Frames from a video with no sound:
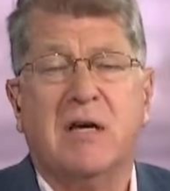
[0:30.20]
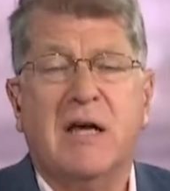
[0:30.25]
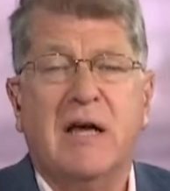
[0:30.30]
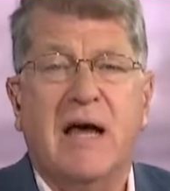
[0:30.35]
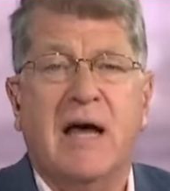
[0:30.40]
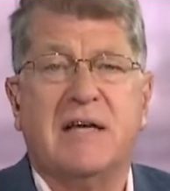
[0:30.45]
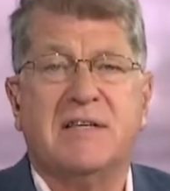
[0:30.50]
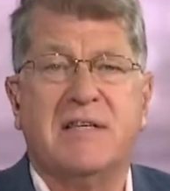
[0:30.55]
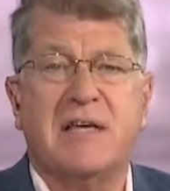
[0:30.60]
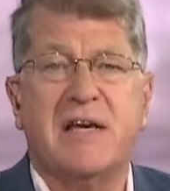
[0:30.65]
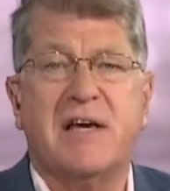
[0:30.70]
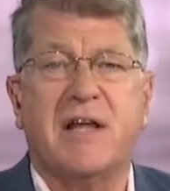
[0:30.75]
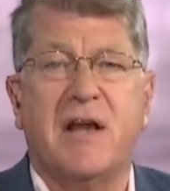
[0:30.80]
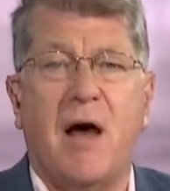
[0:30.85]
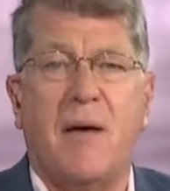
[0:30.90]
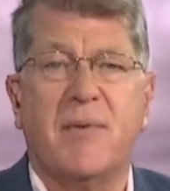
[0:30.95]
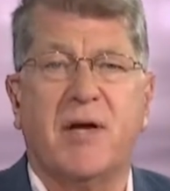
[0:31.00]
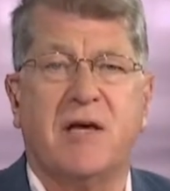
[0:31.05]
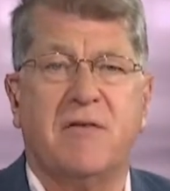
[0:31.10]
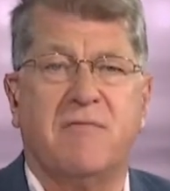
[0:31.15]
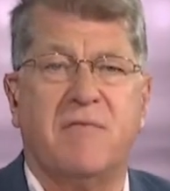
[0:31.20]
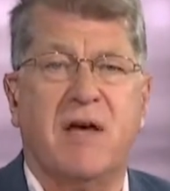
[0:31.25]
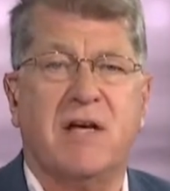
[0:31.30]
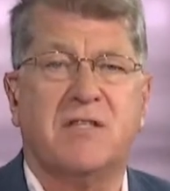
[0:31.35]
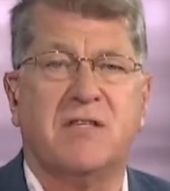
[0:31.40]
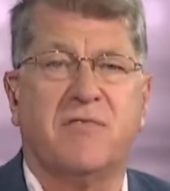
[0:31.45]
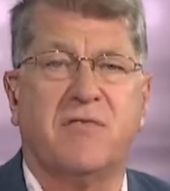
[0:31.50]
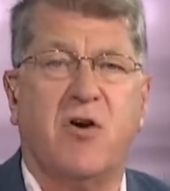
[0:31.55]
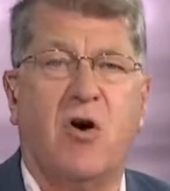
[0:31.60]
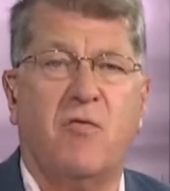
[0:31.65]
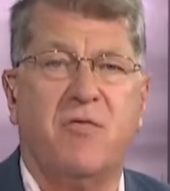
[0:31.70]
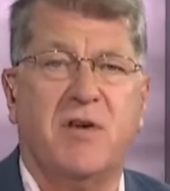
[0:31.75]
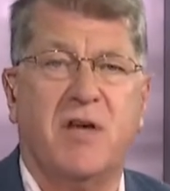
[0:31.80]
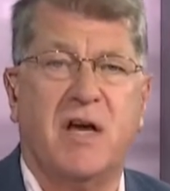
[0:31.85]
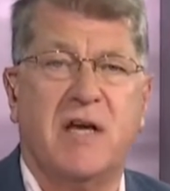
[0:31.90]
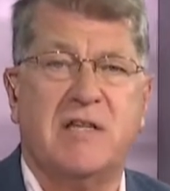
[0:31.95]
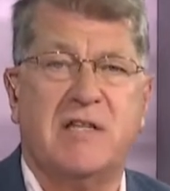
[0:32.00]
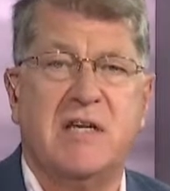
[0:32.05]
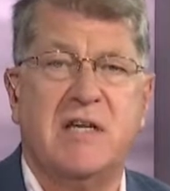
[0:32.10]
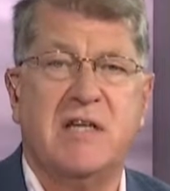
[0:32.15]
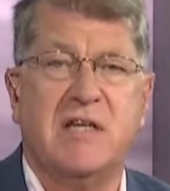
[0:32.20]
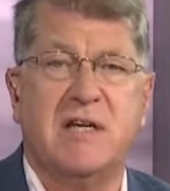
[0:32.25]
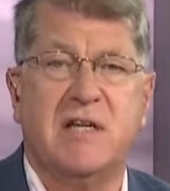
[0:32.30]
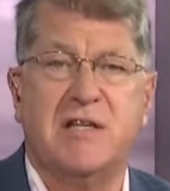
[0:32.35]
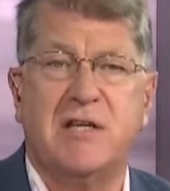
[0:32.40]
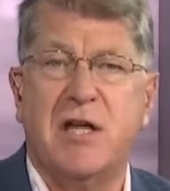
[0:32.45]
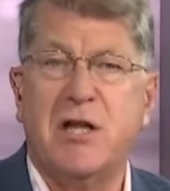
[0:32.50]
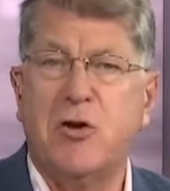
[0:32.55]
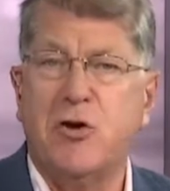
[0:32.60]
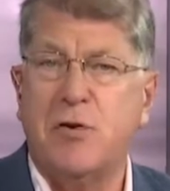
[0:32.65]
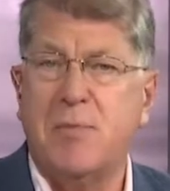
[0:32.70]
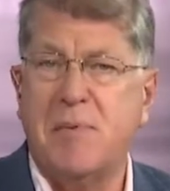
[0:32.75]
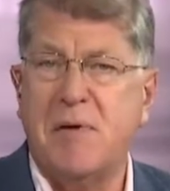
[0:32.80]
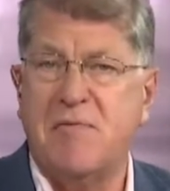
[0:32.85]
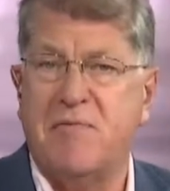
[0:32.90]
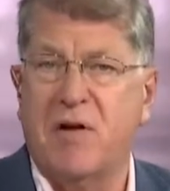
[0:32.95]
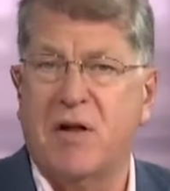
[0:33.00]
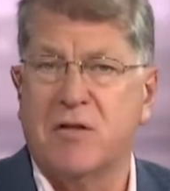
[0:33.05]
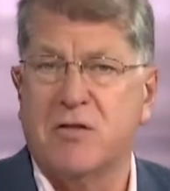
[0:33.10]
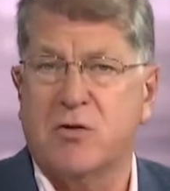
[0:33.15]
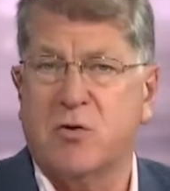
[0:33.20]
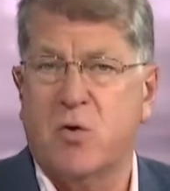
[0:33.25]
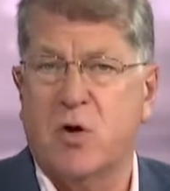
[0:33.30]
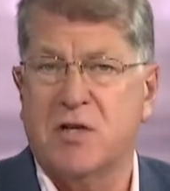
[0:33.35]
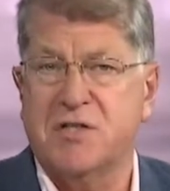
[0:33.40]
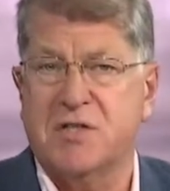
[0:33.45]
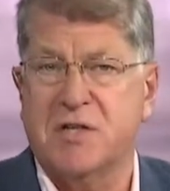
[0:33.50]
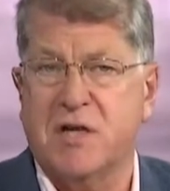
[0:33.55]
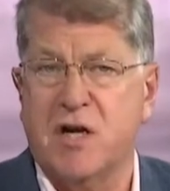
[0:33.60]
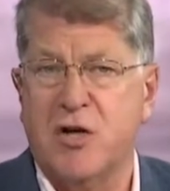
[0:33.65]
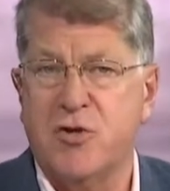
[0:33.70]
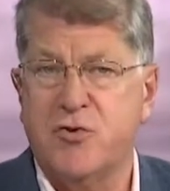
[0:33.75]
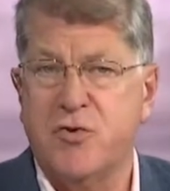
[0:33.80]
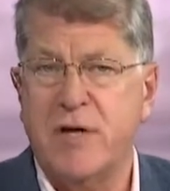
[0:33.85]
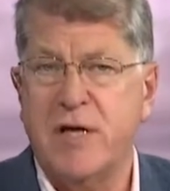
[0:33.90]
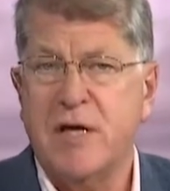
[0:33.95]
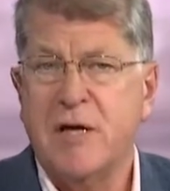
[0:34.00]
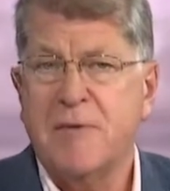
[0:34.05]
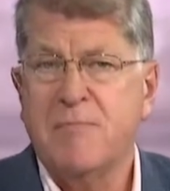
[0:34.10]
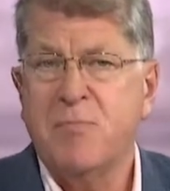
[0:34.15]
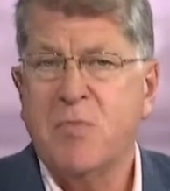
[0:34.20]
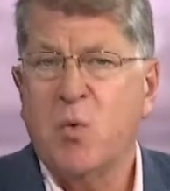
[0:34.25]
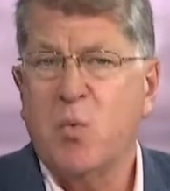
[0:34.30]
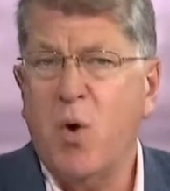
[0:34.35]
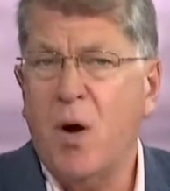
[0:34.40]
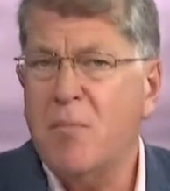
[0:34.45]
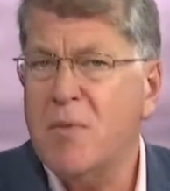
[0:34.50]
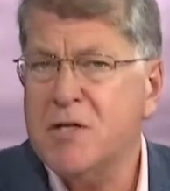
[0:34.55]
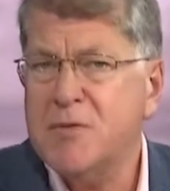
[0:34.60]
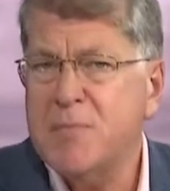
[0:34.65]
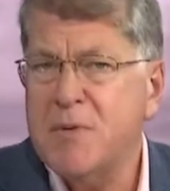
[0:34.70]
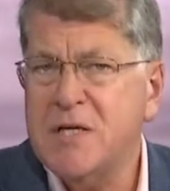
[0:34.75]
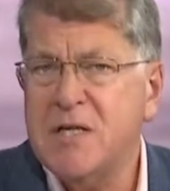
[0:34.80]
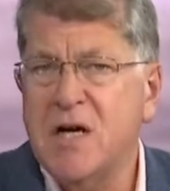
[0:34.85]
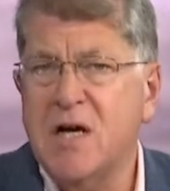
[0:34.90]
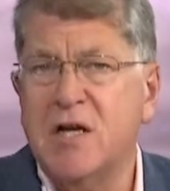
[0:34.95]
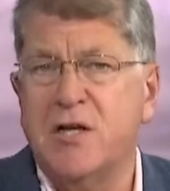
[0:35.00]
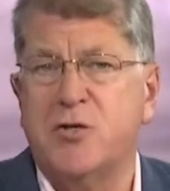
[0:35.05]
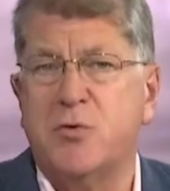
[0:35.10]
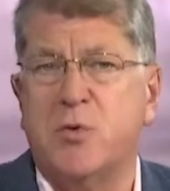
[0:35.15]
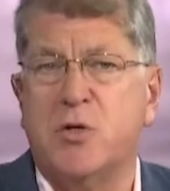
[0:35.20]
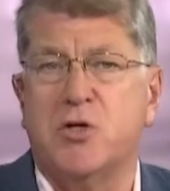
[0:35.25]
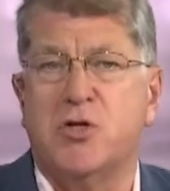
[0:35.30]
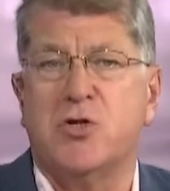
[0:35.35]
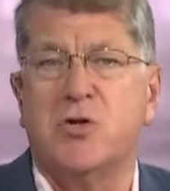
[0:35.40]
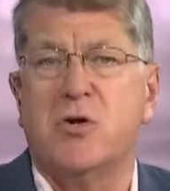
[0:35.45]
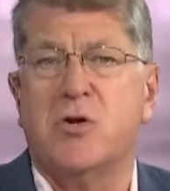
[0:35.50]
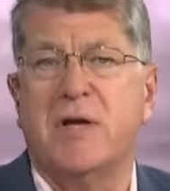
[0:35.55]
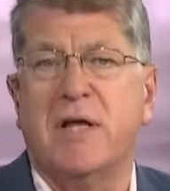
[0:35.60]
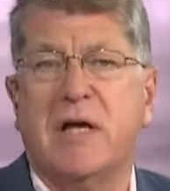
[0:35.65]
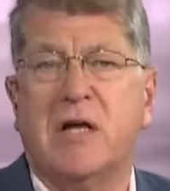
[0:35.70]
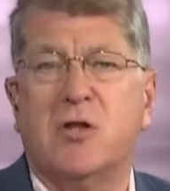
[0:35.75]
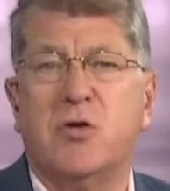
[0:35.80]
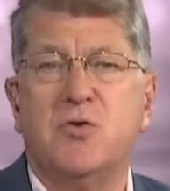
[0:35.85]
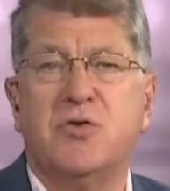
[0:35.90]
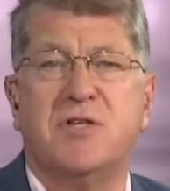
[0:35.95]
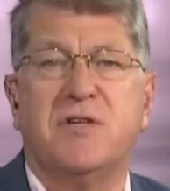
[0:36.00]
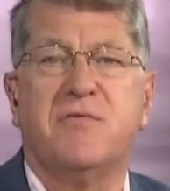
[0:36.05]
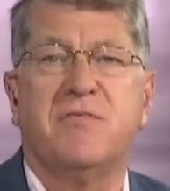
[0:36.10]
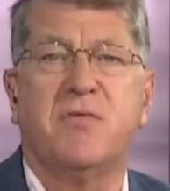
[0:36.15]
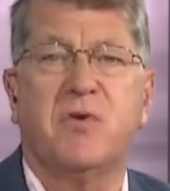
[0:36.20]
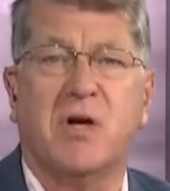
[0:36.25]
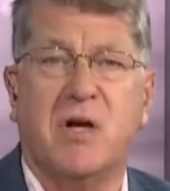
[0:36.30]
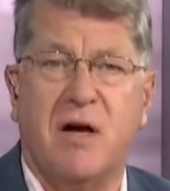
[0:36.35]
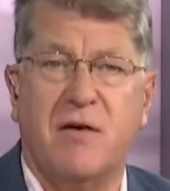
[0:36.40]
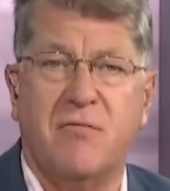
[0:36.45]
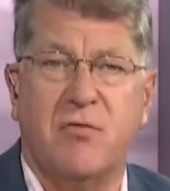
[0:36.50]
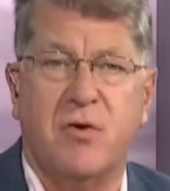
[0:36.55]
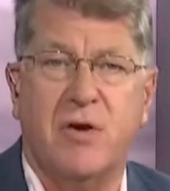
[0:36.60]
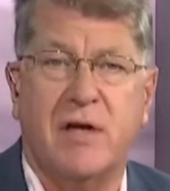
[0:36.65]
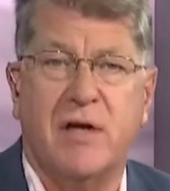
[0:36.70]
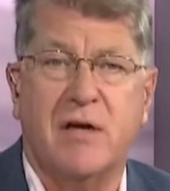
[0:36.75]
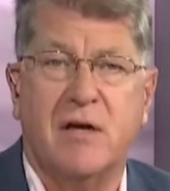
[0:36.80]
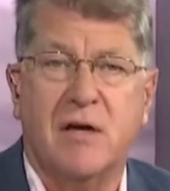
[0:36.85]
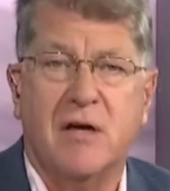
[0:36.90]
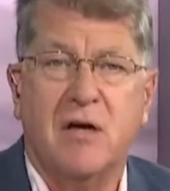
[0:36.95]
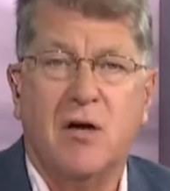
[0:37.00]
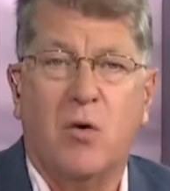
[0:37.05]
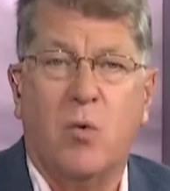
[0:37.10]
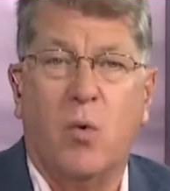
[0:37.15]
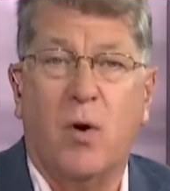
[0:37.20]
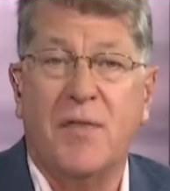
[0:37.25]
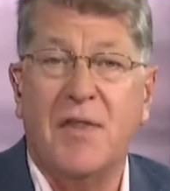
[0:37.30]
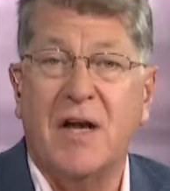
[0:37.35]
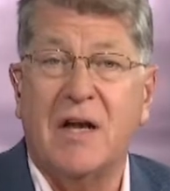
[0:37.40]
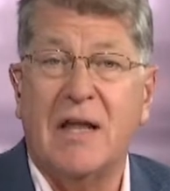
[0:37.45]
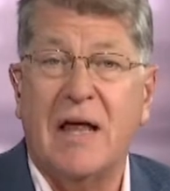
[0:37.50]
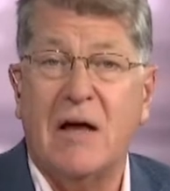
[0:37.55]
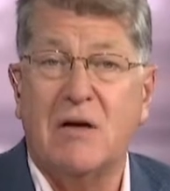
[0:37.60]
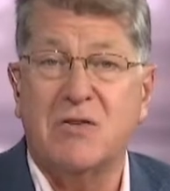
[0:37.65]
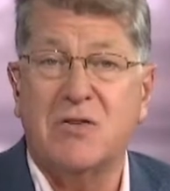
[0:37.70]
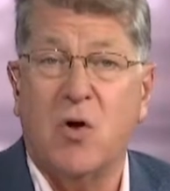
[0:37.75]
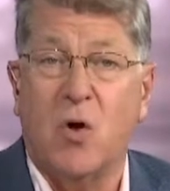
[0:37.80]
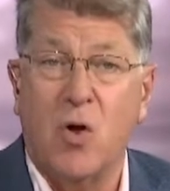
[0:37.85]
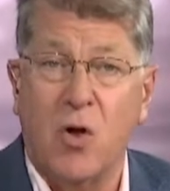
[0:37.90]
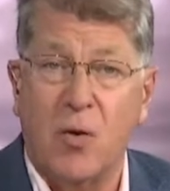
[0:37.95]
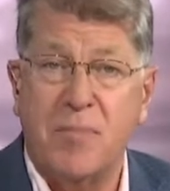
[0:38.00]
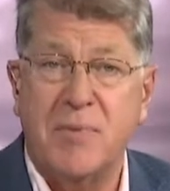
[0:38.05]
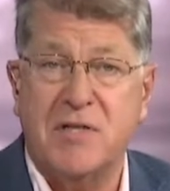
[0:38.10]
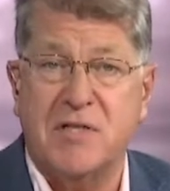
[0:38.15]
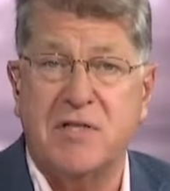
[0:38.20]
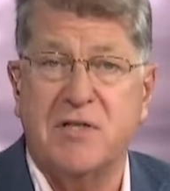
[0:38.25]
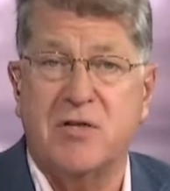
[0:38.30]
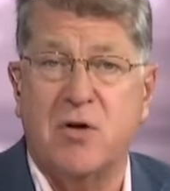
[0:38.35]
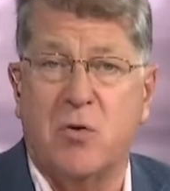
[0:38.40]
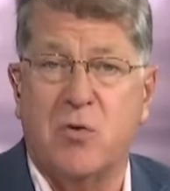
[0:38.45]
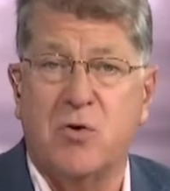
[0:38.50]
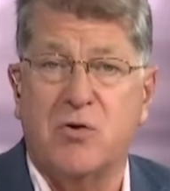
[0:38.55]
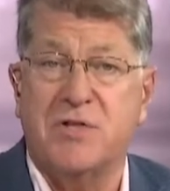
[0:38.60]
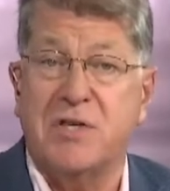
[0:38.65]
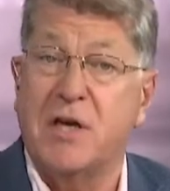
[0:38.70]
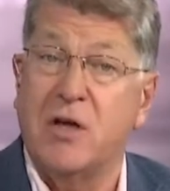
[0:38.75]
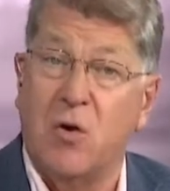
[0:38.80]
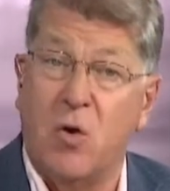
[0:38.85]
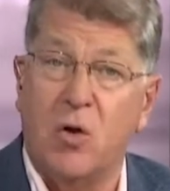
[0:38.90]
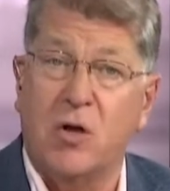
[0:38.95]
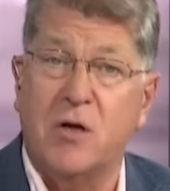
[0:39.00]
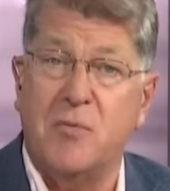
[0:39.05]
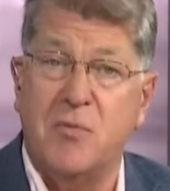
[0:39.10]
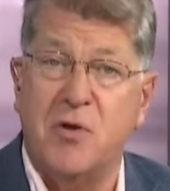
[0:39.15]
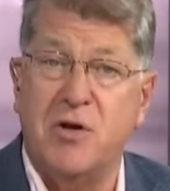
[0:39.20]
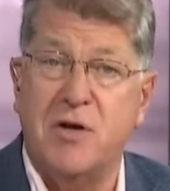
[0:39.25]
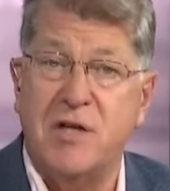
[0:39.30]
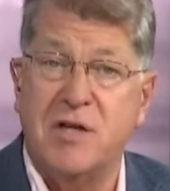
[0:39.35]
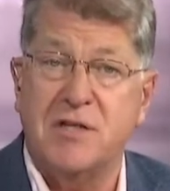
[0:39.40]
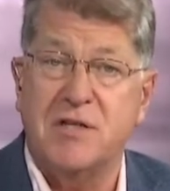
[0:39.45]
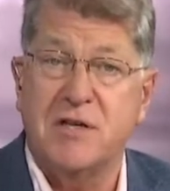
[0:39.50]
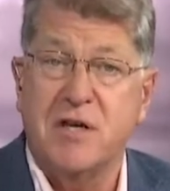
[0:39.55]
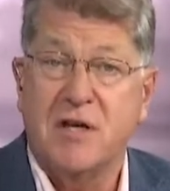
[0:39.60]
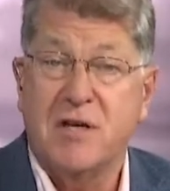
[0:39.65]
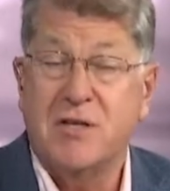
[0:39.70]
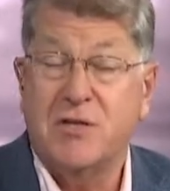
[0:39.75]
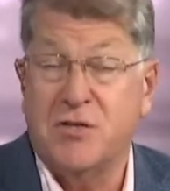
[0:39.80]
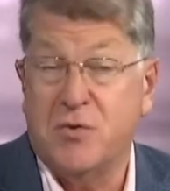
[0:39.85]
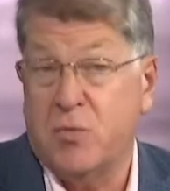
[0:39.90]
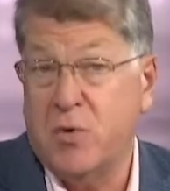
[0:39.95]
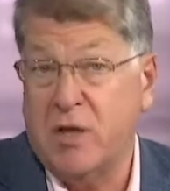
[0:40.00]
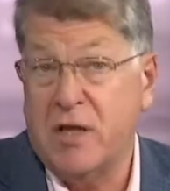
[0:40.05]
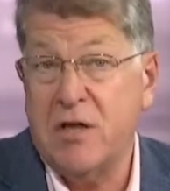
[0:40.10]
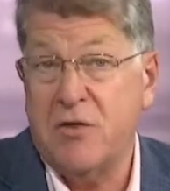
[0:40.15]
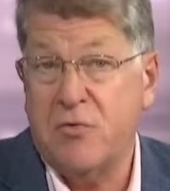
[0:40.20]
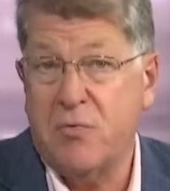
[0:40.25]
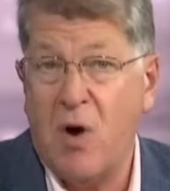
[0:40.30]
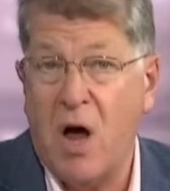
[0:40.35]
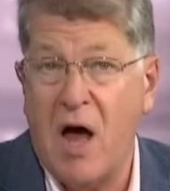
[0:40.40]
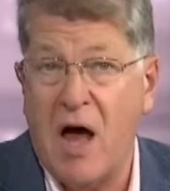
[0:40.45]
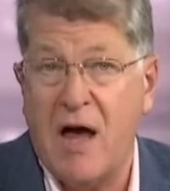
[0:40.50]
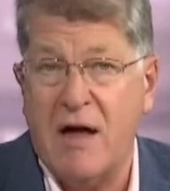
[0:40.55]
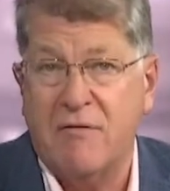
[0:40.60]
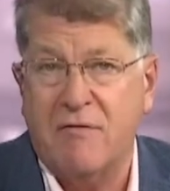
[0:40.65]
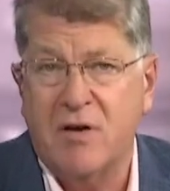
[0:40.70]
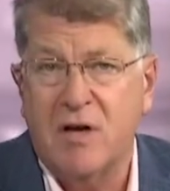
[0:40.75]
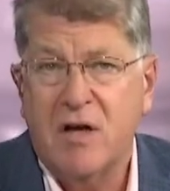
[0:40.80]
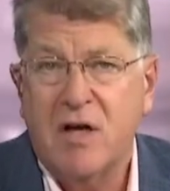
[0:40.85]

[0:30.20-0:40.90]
As the economic effects of COVID-19 continue to be felt across the country, what must be done to ensure an inclusive recovery, one that allows all business owners in all communities to really thrive?